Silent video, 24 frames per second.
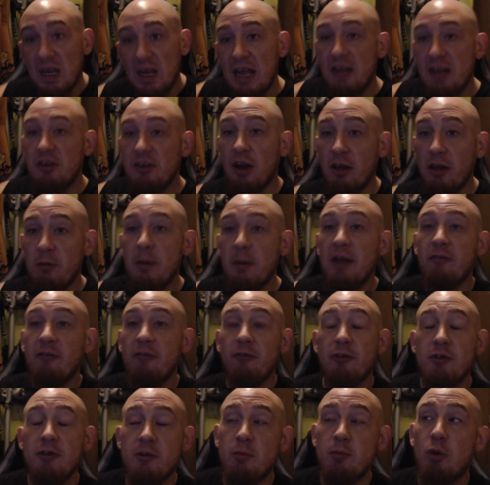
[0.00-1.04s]
does make for
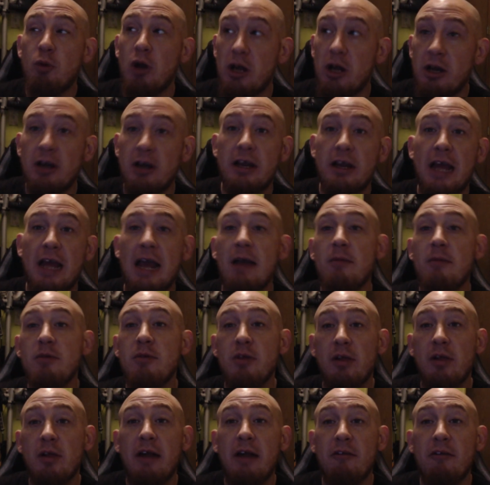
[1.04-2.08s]
some pretty good games. A
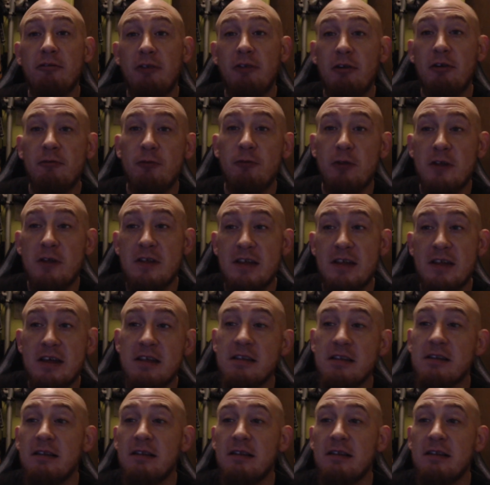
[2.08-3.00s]
lot of fun for the season.